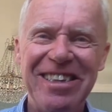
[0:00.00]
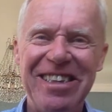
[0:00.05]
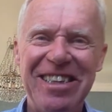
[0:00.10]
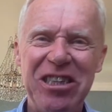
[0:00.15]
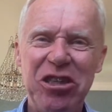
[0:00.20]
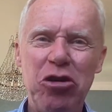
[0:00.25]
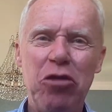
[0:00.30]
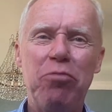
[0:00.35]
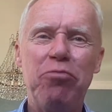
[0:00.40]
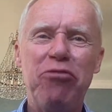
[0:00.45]

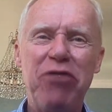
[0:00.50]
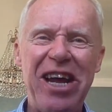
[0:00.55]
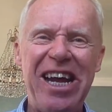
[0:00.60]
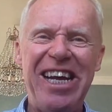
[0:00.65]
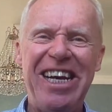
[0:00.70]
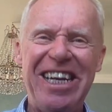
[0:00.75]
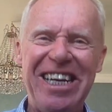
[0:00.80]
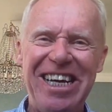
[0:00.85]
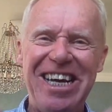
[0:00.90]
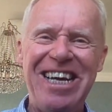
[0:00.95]
Your
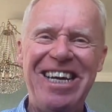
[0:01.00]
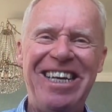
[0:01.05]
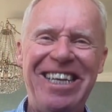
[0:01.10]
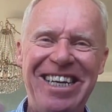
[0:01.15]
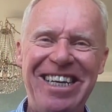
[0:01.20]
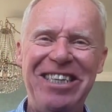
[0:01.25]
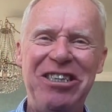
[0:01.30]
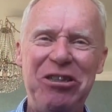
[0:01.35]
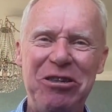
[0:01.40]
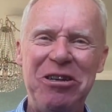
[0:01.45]
brain
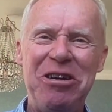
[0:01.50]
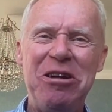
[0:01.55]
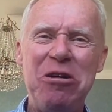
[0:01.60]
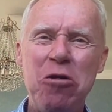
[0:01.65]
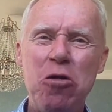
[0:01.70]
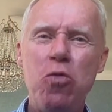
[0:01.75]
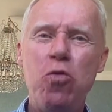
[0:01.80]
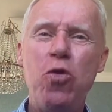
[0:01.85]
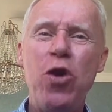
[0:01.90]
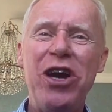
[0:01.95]
is
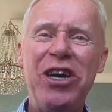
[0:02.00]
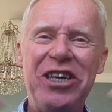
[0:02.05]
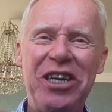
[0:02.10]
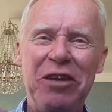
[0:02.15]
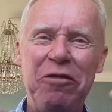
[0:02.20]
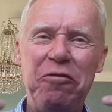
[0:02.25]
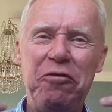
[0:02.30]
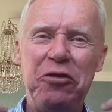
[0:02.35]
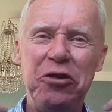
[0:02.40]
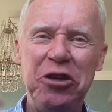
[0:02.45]

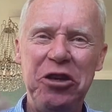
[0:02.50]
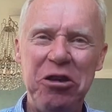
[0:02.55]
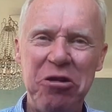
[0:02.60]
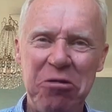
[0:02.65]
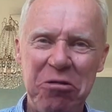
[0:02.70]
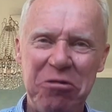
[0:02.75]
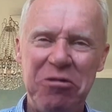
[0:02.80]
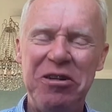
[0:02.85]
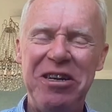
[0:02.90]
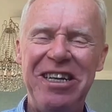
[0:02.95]
working for
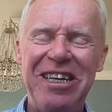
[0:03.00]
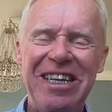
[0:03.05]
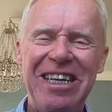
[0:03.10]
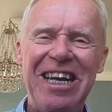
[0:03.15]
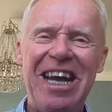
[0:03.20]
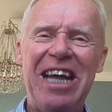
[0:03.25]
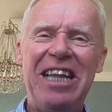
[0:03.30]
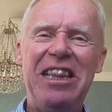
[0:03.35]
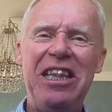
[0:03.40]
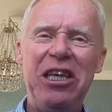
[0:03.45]
you,
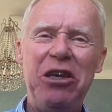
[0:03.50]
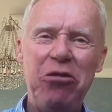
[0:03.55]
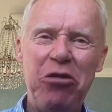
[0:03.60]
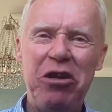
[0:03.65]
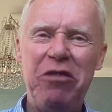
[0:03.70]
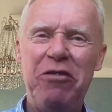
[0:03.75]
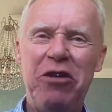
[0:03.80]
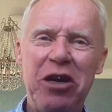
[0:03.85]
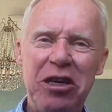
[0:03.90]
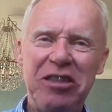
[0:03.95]
and the
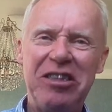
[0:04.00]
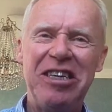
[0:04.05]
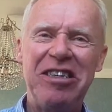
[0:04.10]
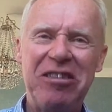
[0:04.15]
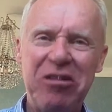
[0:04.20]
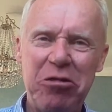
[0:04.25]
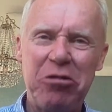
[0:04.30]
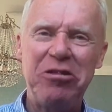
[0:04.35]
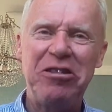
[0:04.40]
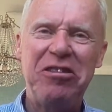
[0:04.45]
universe is
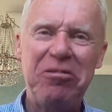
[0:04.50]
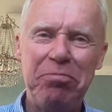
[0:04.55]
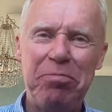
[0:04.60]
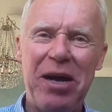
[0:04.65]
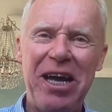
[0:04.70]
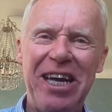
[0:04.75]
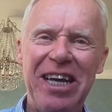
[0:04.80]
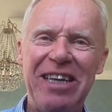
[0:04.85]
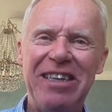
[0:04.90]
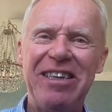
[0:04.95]

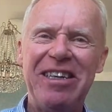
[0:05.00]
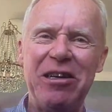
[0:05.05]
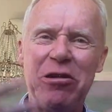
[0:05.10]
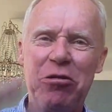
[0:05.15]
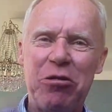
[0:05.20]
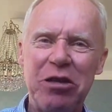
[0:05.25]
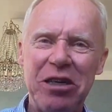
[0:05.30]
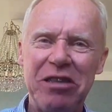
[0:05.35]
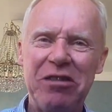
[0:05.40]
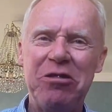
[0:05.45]
conspired in
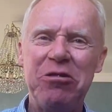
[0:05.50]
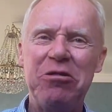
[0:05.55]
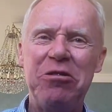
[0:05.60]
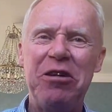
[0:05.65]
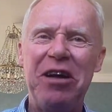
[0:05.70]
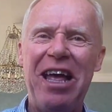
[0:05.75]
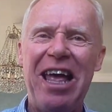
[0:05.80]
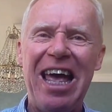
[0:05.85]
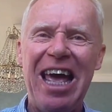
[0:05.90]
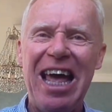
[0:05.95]
order
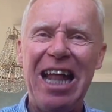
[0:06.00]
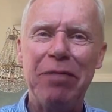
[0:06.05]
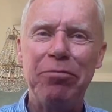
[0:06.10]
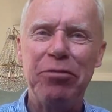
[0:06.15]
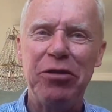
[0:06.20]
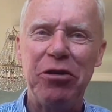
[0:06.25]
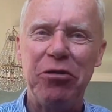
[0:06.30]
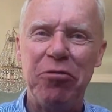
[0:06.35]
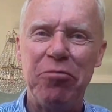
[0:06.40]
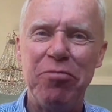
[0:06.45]
to help
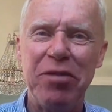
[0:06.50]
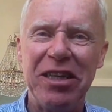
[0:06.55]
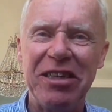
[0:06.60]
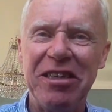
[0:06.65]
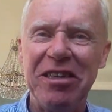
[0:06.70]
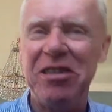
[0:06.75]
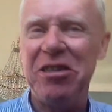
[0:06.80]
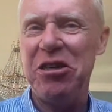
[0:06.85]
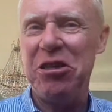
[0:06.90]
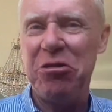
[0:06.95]
you.
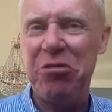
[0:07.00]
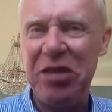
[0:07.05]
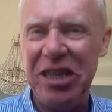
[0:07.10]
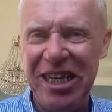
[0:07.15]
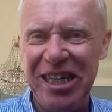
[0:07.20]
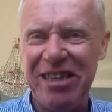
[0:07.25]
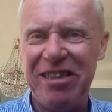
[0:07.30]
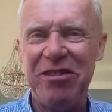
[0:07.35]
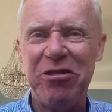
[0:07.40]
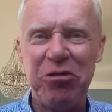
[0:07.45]
But you
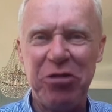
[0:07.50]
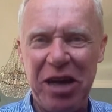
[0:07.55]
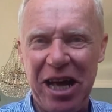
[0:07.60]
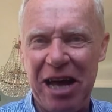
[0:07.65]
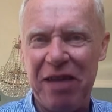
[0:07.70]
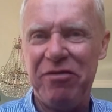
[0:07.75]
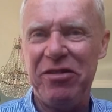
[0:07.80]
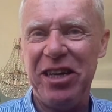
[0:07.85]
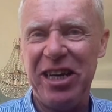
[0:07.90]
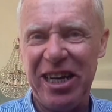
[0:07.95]
need to
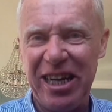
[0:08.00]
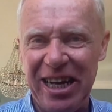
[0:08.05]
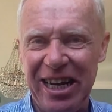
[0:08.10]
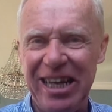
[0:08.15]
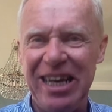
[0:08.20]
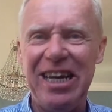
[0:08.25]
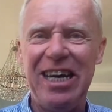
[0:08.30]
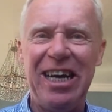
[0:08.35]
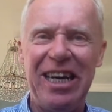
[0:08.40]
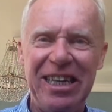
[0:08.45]
have a
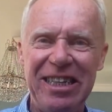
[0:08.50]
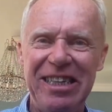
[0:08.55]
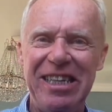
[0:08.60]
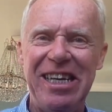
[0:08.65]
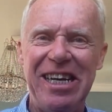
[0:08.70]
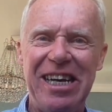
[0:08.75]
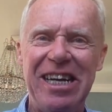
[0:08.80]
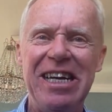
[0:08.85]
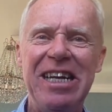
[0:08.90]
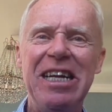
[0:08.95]
clear
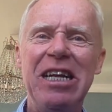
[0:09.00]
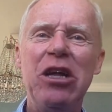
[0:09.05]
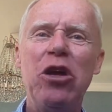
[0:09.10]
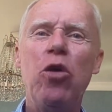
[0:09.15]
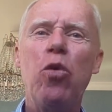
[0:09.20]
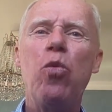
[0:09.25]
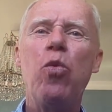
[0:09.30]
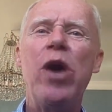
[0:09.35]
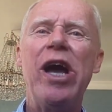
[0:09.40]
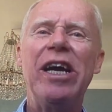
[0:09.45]
idea,
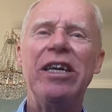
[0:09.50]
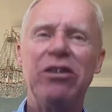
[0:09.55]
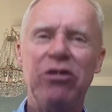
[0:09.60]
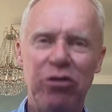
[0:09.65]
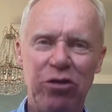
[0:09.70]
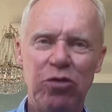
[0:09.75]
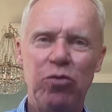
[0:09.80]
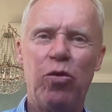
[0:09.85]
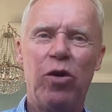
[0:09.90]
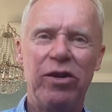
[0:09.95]
where do
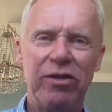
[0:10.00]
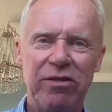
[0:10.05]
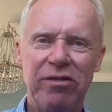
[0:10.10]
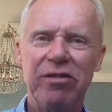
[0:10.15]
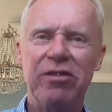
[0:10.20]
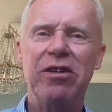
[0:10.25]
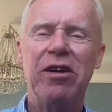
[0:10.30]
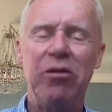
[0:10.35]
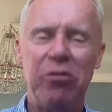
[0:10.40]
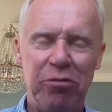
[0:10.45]
you want to
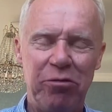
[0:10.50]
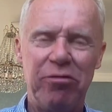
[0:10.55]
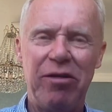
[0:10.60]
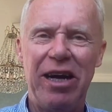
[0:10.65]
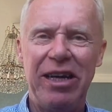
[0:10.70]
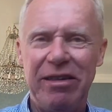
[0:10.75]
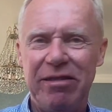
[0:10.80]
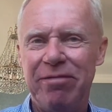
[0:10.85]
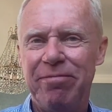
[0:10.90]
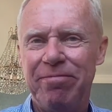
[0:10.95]
go,
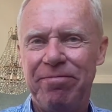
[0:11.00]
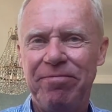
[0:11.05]
right?